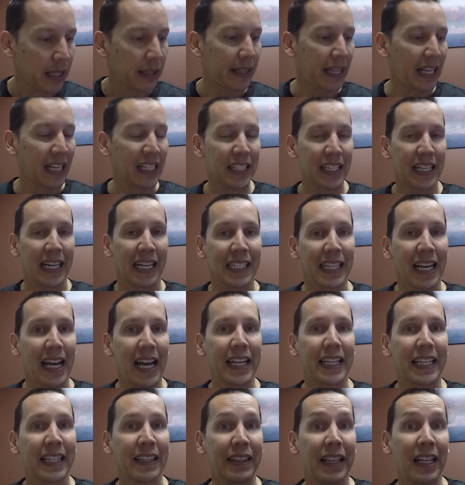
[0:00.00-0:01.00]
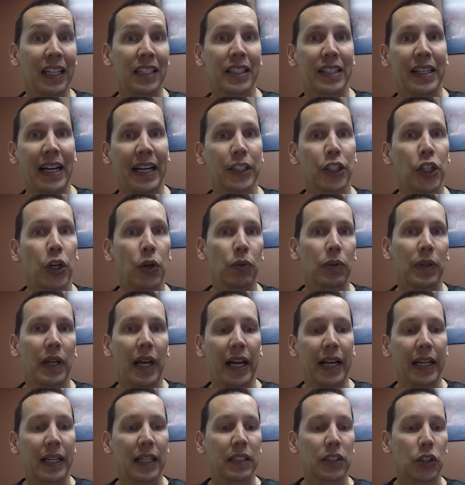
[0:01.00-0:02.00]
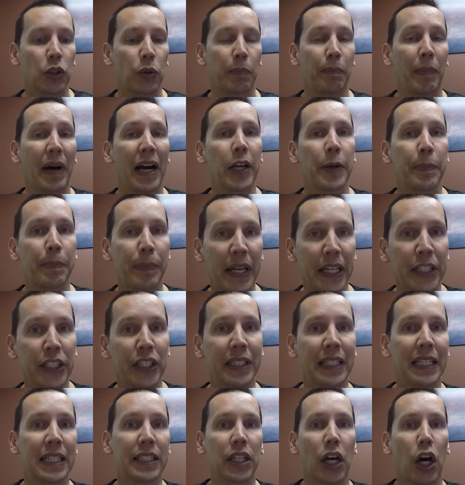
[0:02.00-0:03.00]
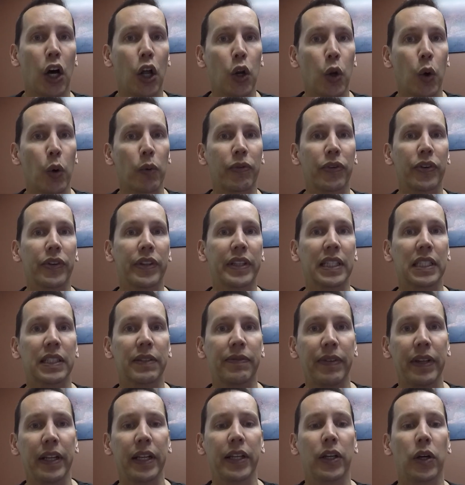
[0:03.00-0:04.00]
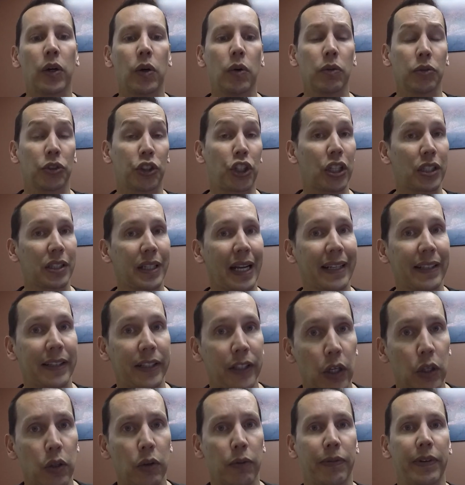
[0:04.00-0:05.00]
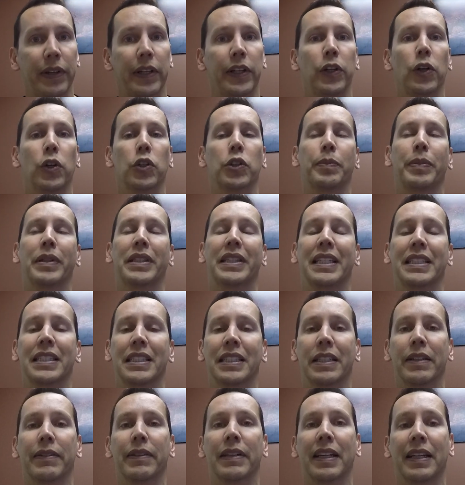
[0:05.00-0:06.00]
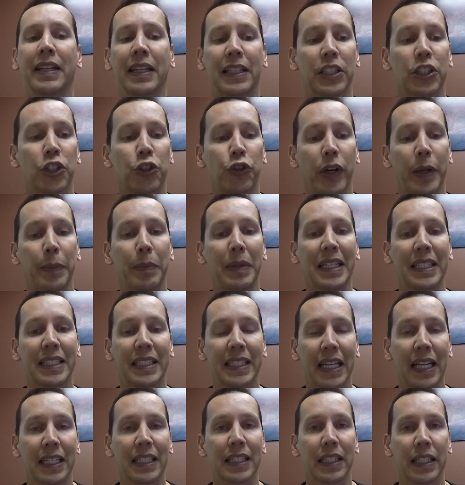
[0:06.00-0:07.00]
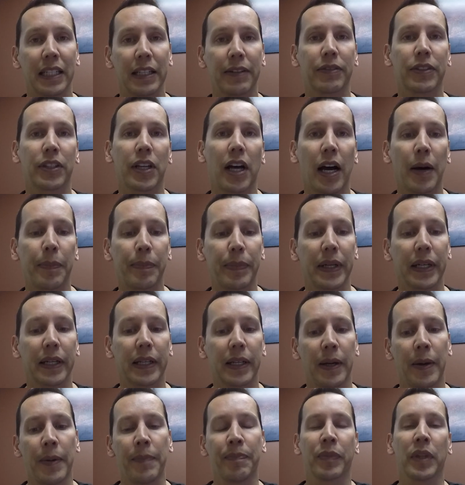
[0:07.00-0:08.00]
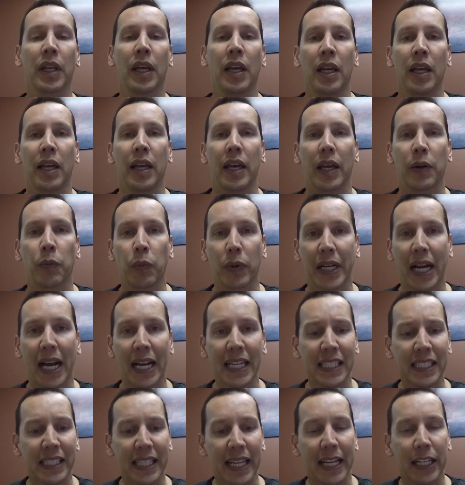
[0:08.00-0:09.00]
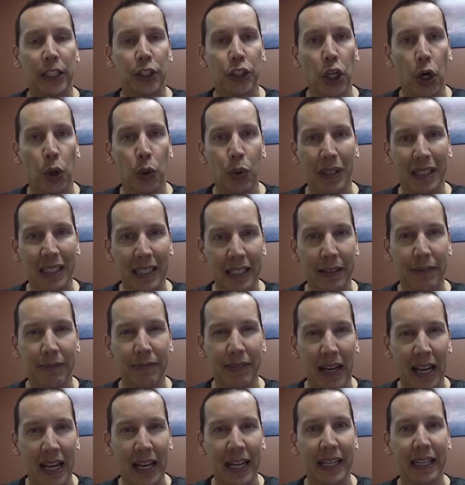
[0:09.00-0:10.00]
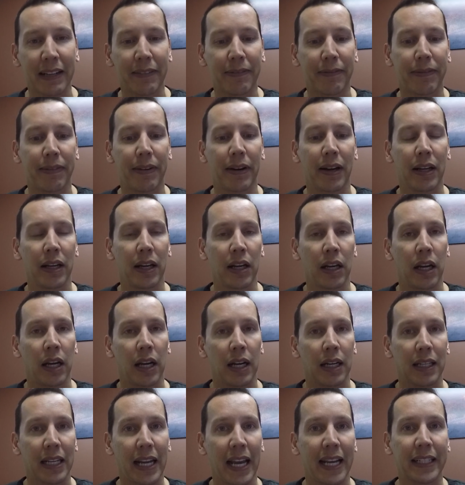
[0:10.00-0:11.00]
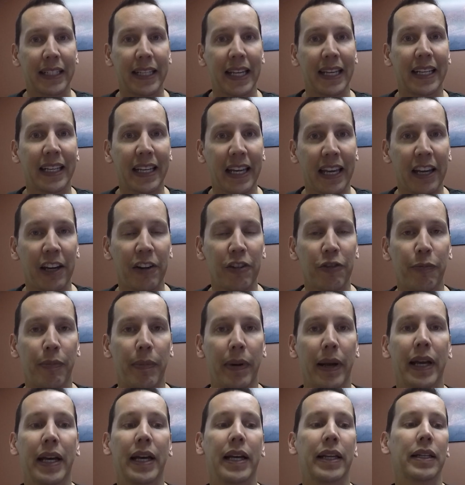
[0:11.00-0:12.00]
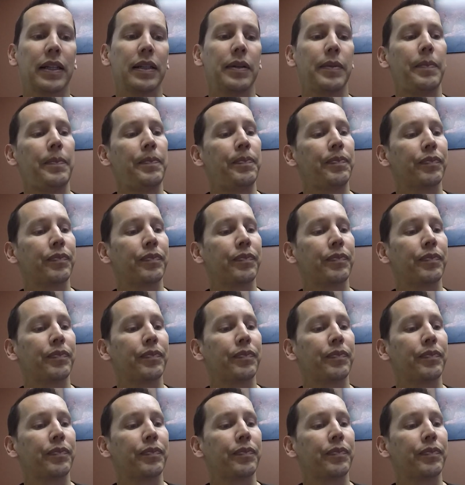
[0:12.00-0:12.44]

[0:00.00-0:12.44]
things that I like and things that I don't like. So my opinion is all over this video, just like the other videos, but this is an extremely sensitive topic. And when I say don't live life like a caveman,